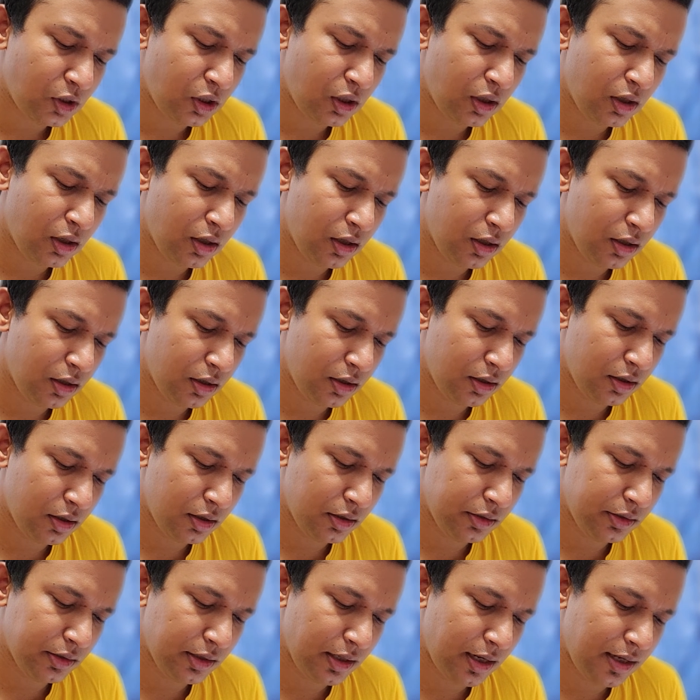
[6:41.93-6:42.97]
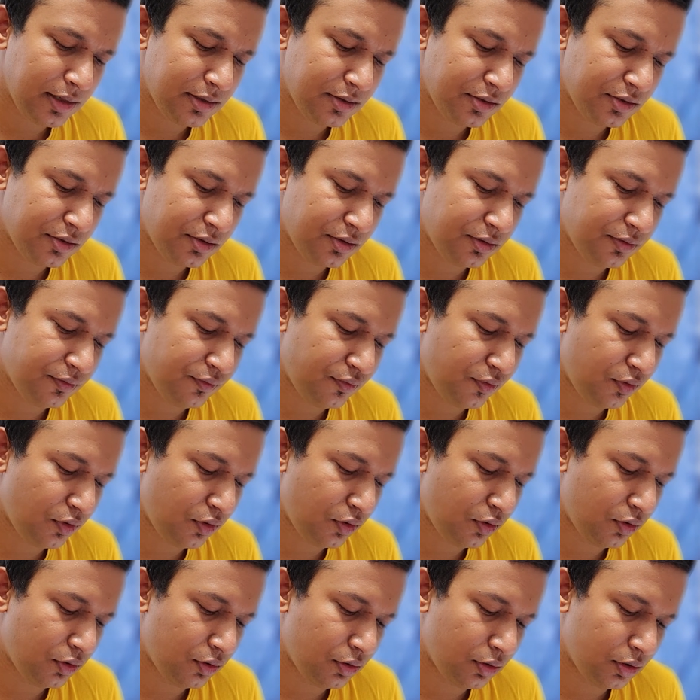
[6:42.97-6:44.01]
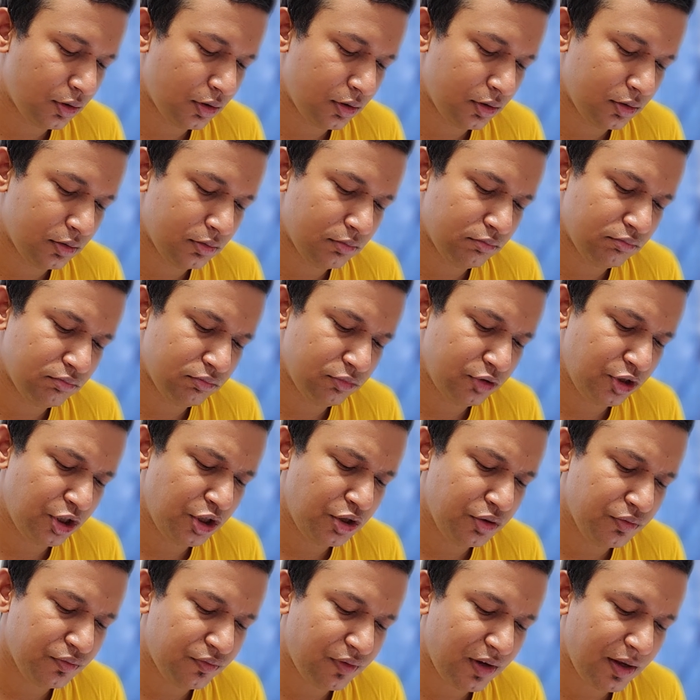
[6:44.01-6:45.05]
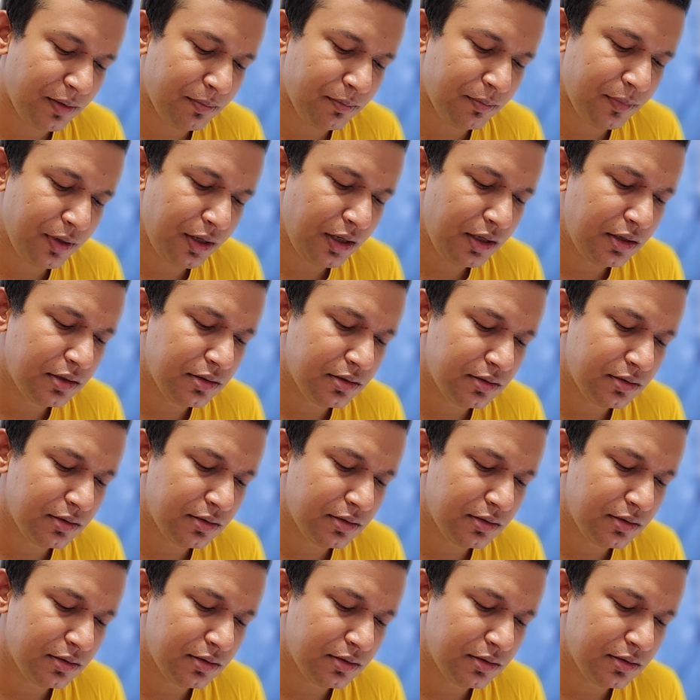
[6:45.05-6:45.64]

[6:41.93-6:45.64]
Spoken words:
it lasts for 3 to 5 minutes.